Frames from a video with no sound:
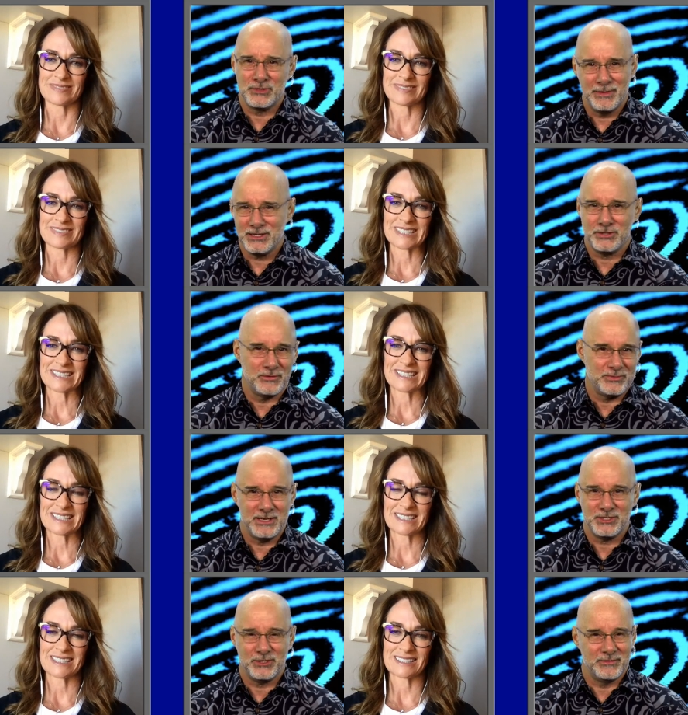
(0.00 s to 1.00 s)
Speaker 1: managed service,
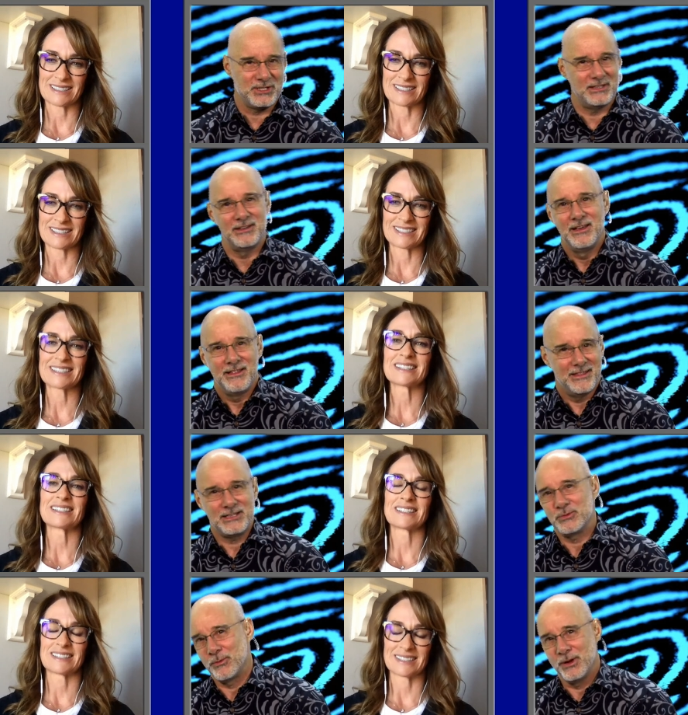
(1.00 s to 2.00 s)
managed service, and
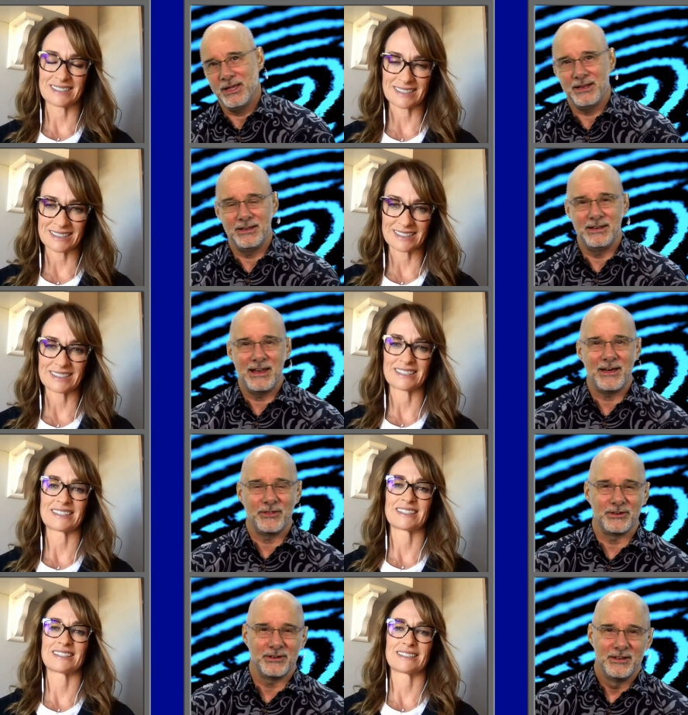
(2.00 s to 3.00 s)
that's where we're headed. And now
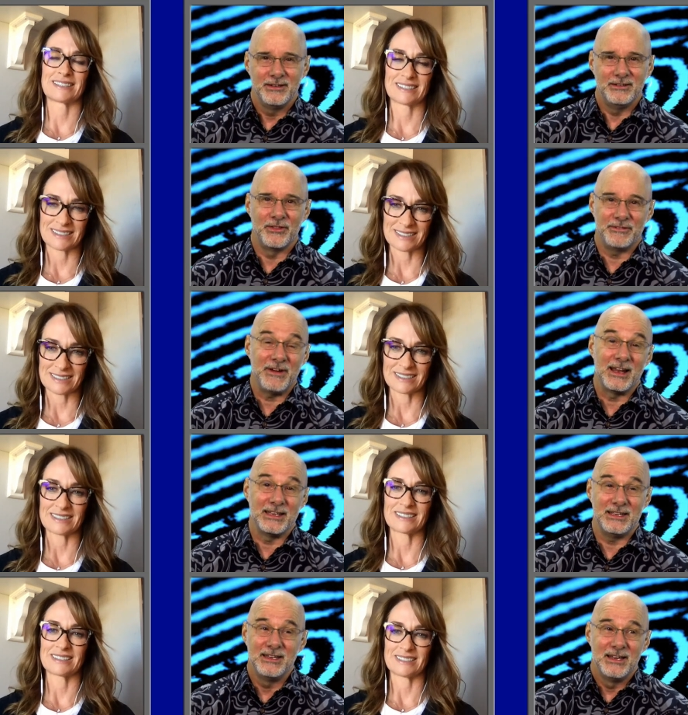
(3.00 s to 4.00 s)
they're you know they're
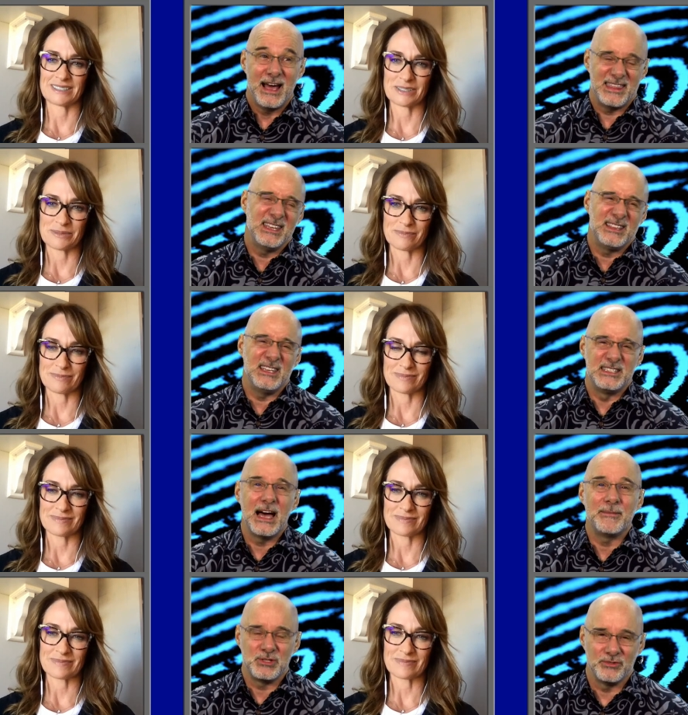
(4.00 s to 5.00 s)
finally. I think the
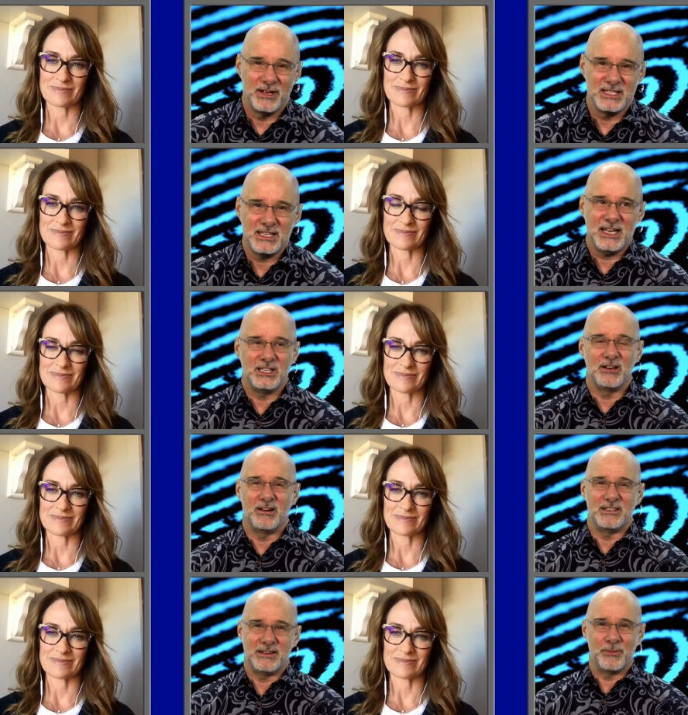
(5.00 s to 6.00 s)
adoption rate's catching
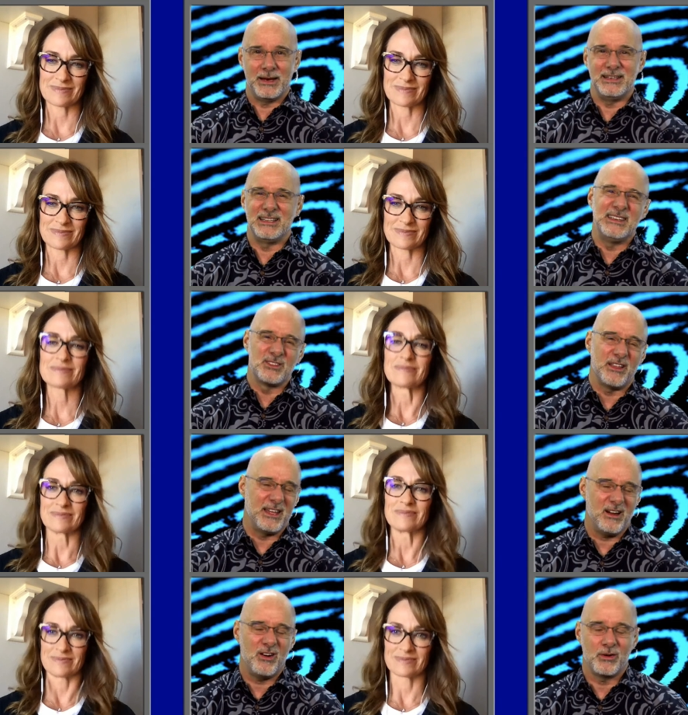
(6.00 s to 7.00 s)
on as everybody leaves all
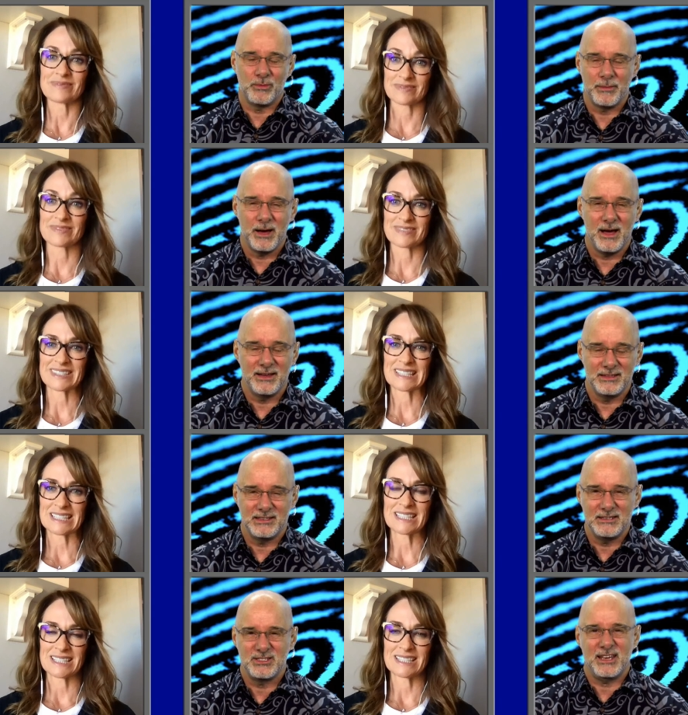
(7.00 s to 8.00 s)
that hardware behind that
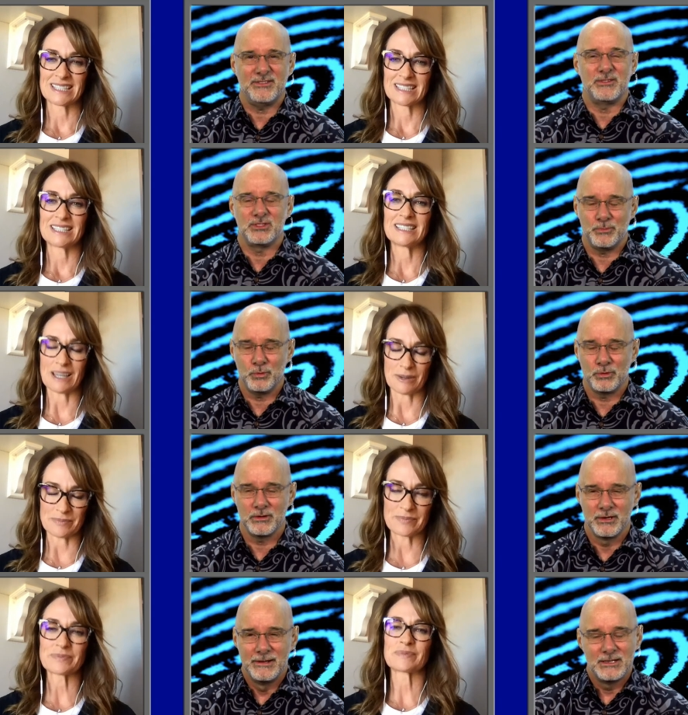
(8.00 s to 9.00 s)
they used to have to support.
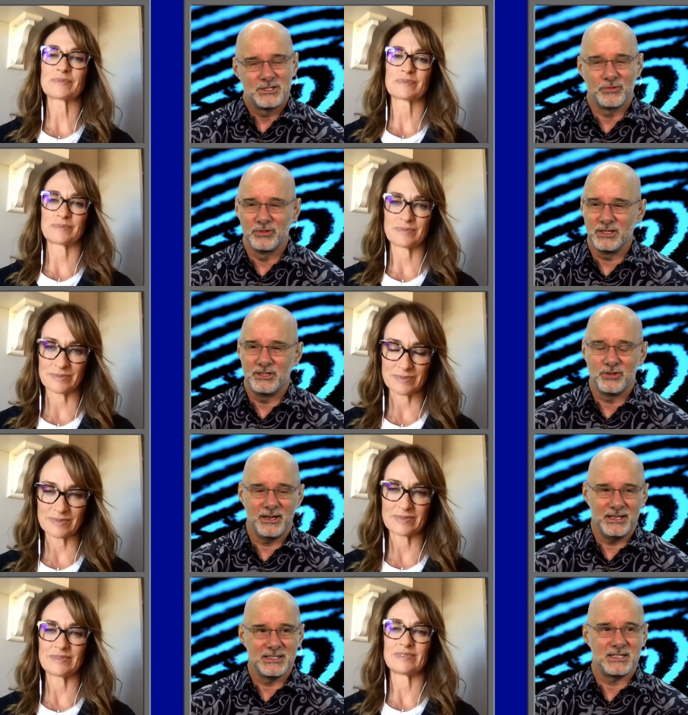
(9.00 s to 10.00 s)
Yeah really
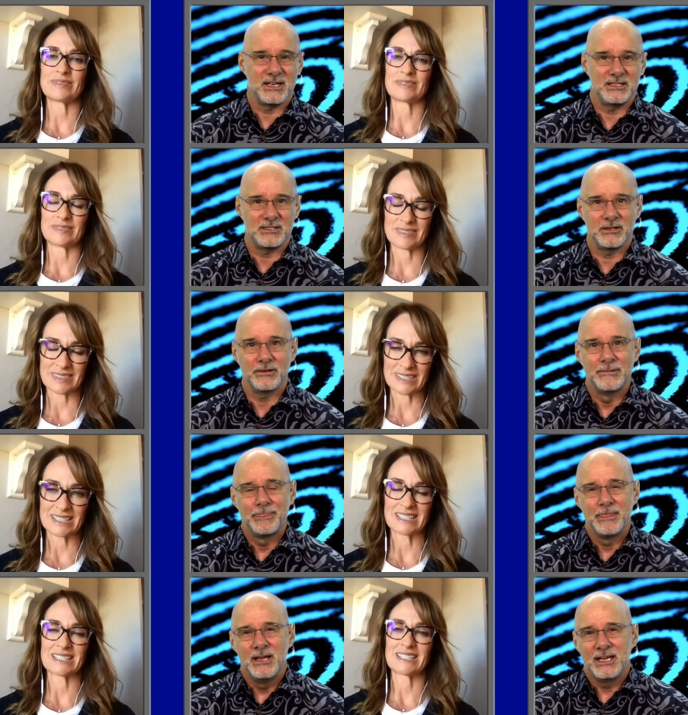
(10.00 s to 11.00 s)
great insights there.
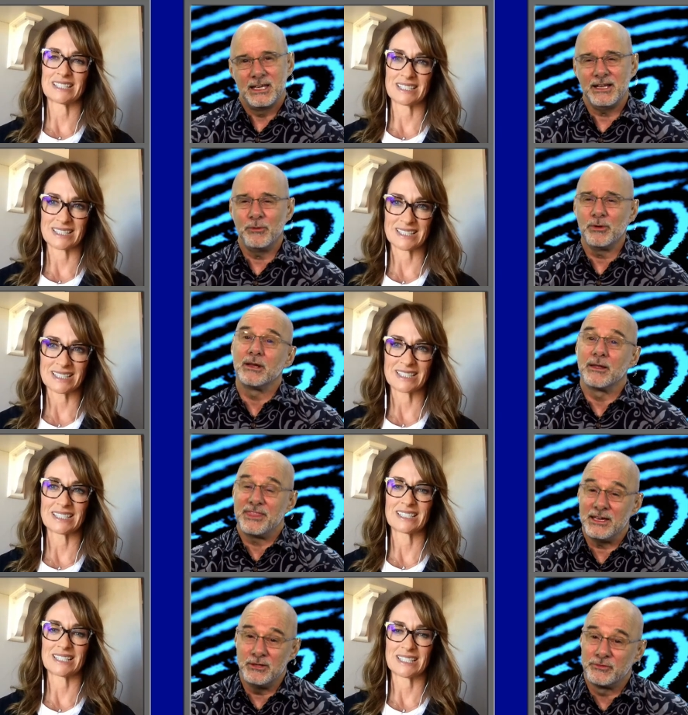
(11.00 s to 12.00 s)
Kelly, I want to thank you for